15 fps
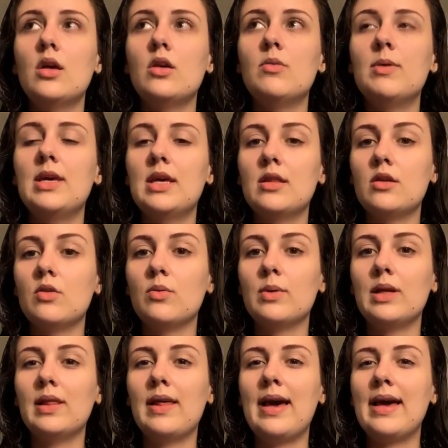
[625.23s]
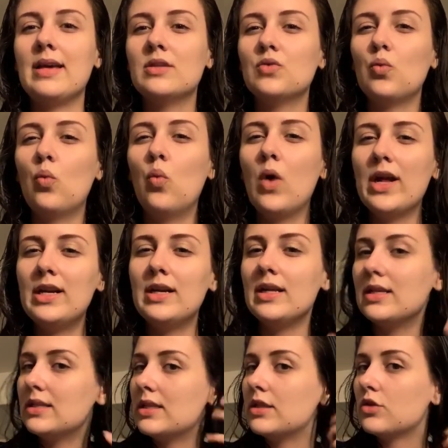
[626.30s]
you begin to realize what it
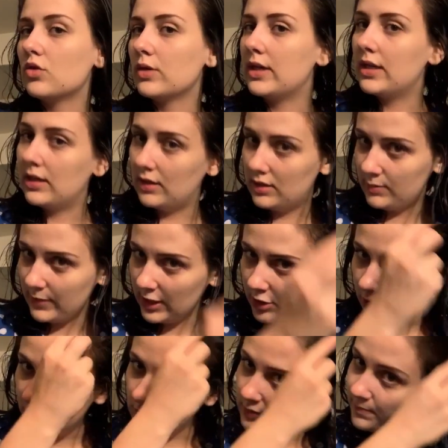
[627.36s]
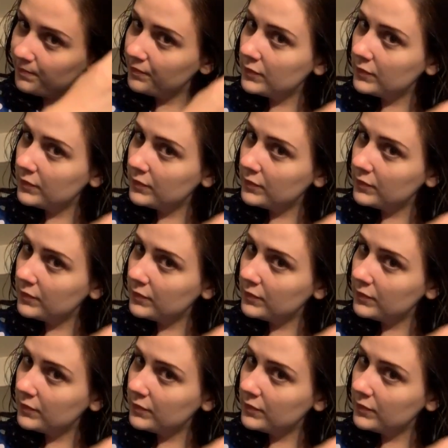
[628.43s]
is that's creating these patterns.